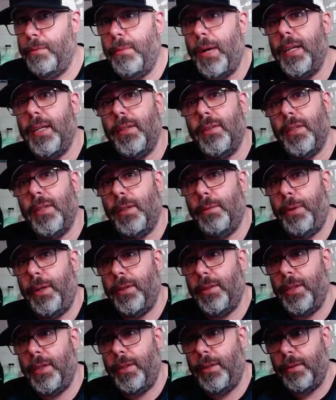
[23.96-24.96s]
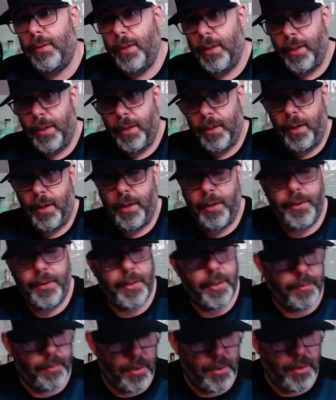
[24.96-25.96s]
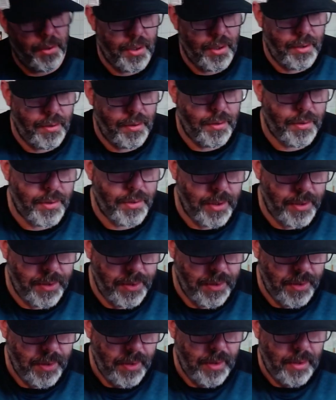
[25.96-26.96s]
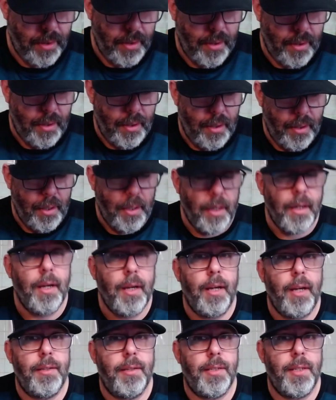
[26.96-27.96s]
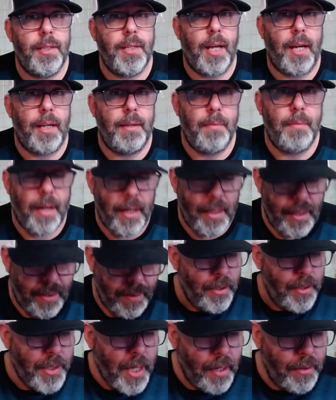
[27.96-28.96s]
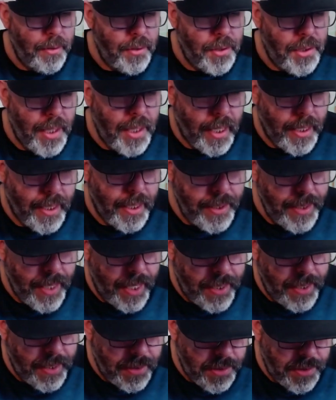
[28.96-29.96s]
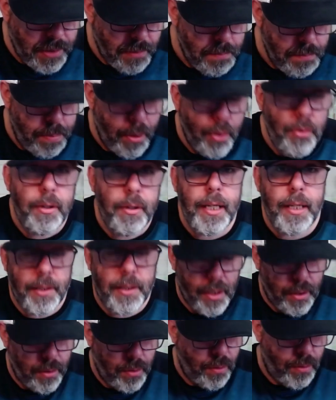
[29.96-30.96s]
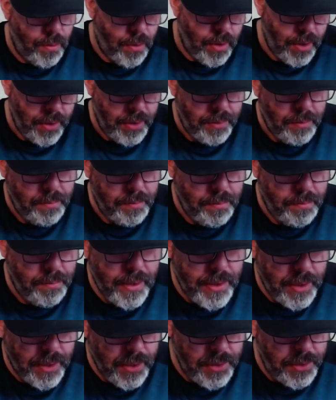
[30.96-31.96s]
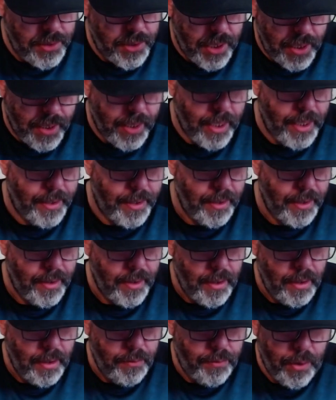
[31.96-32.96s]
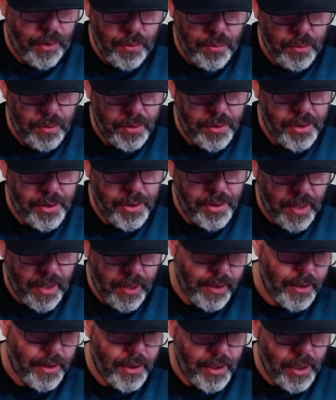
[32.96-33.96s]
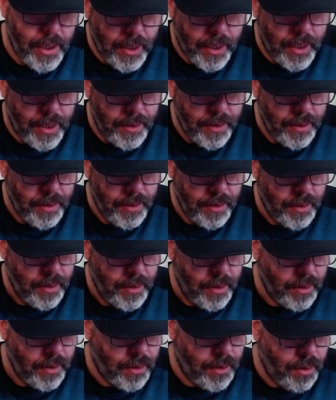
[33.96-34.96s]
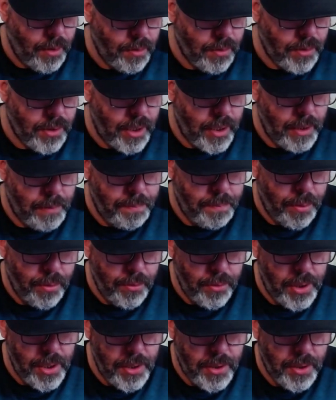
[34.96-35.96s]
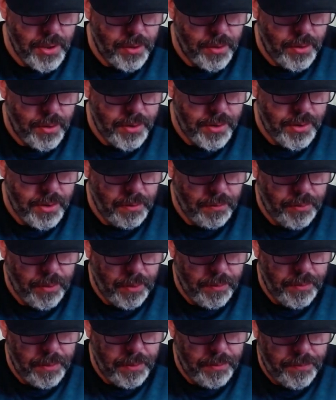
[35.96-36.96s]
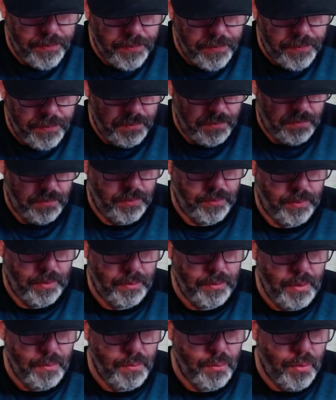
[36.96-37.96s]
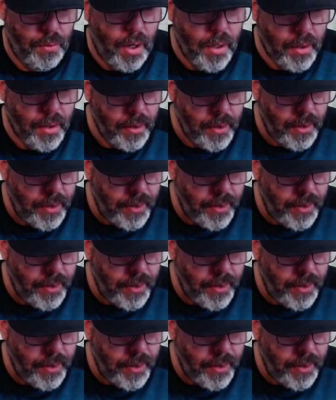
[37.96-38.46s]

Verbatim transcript: mate till I picked it up, and I've just looked and it's the same, mate. So, Jack and Nayns' burrito. Mexican chicken filled with shredded chicken cooked in a punchy sauce from the... From the what?